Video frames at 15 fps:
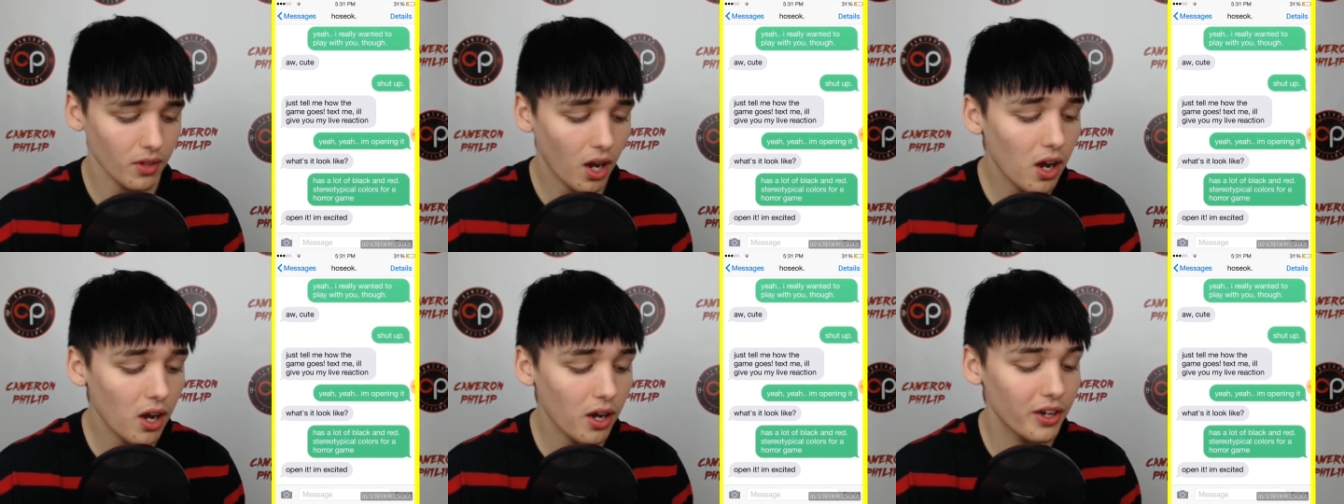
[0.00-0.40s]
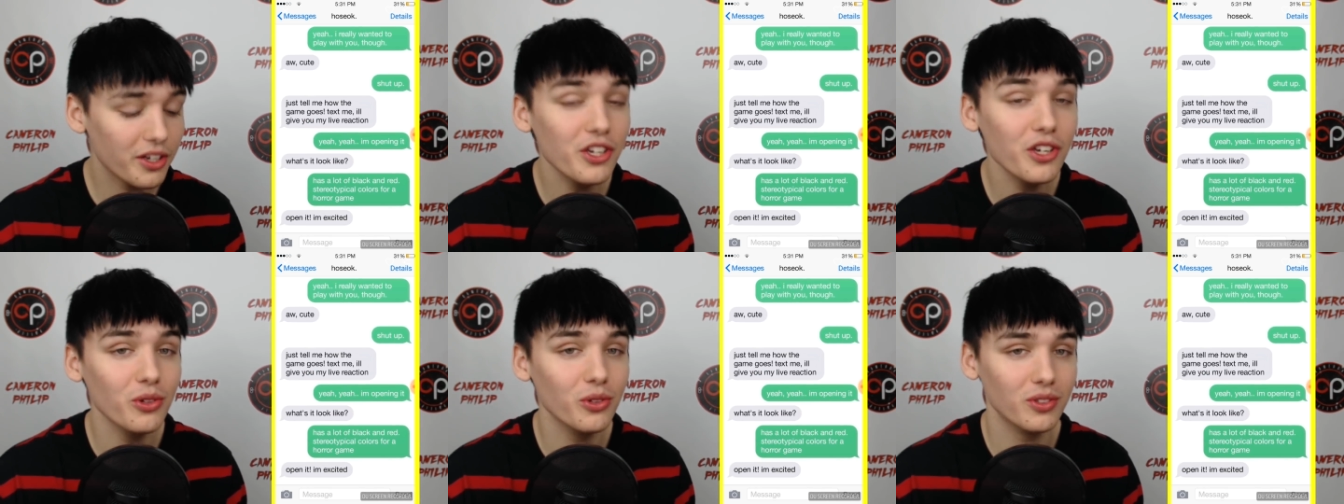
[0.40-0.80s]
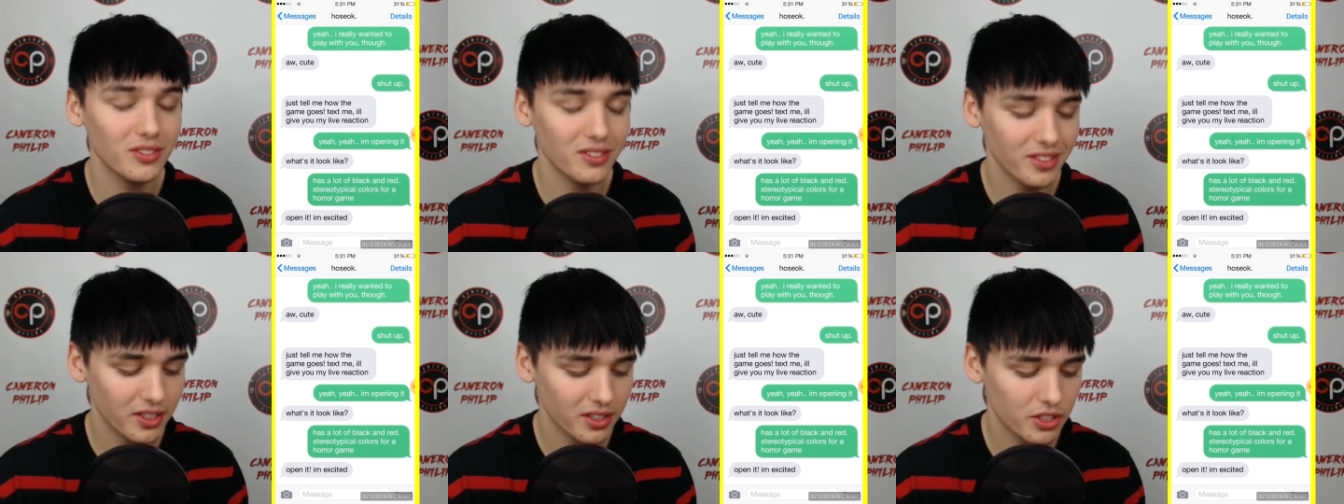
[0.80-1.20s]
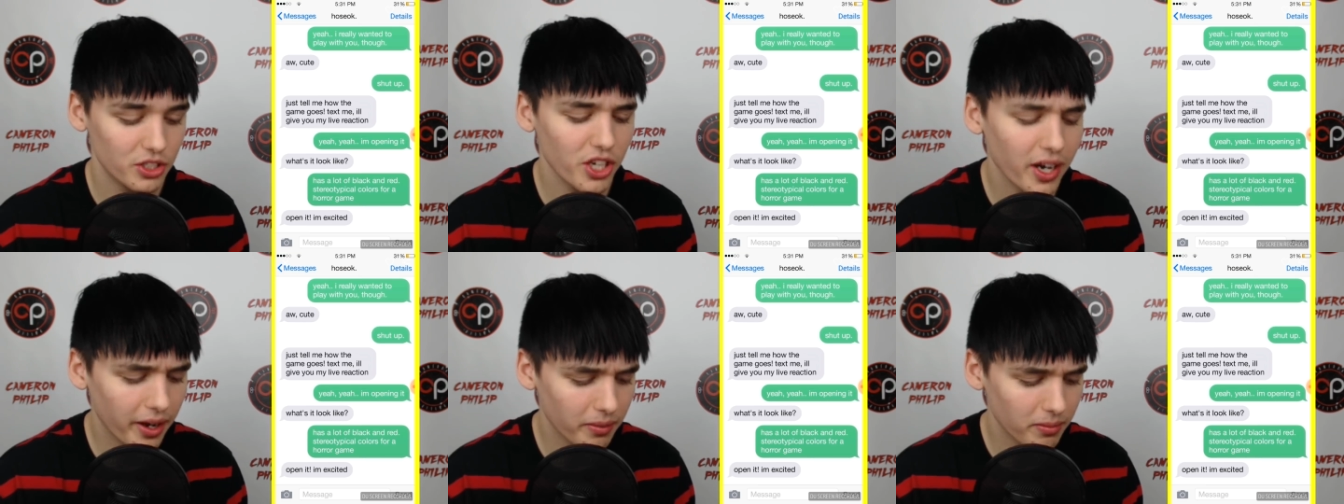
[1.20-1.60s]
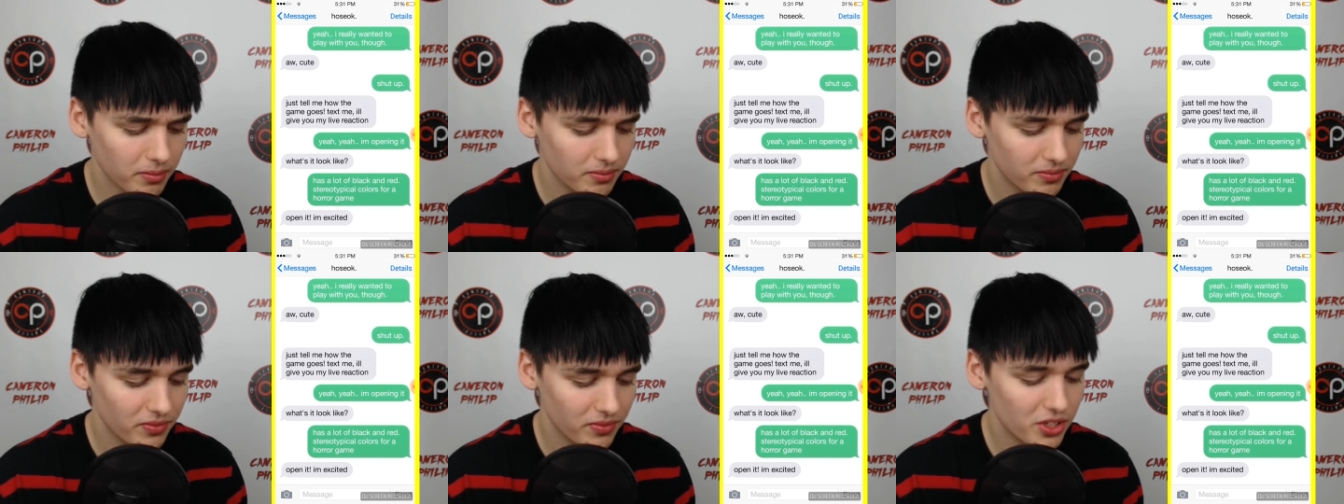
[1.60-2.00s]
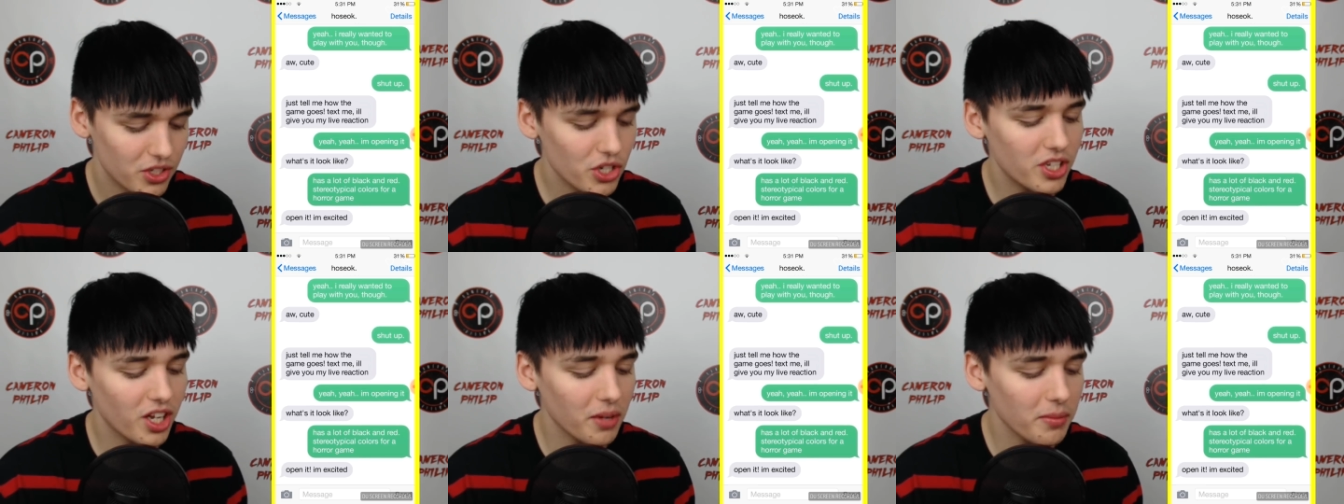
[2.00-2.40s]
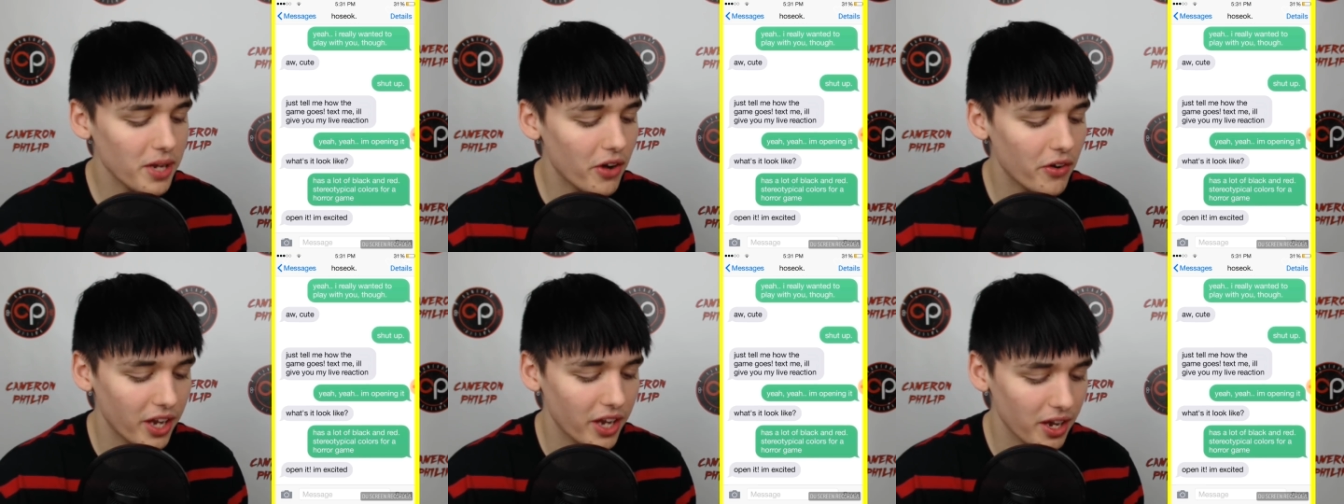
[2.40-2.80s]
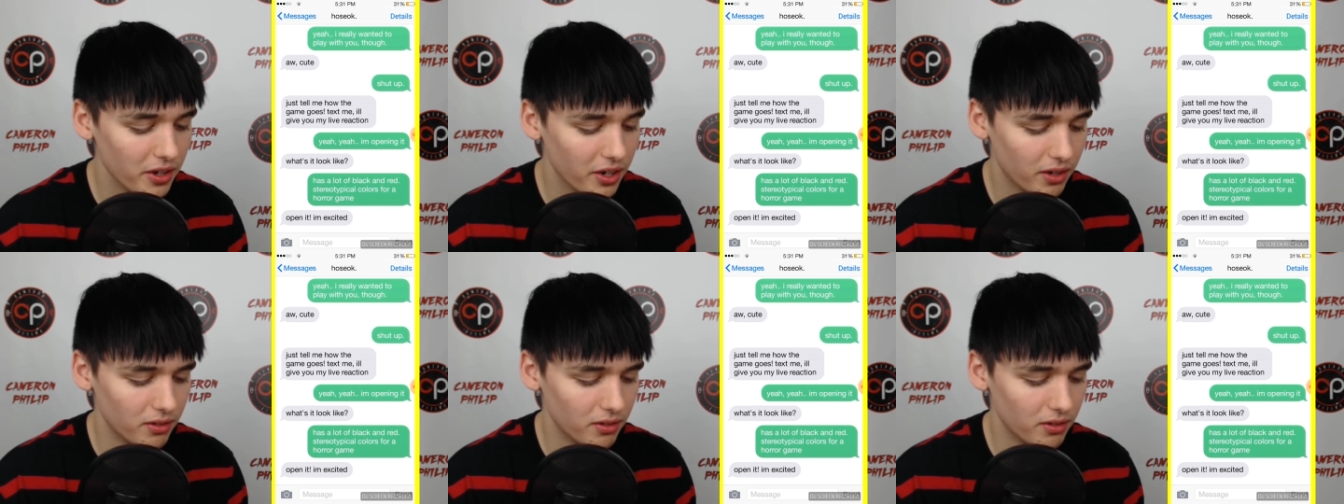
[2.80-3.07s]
Ah, cute. Shut up. Just tell me how game.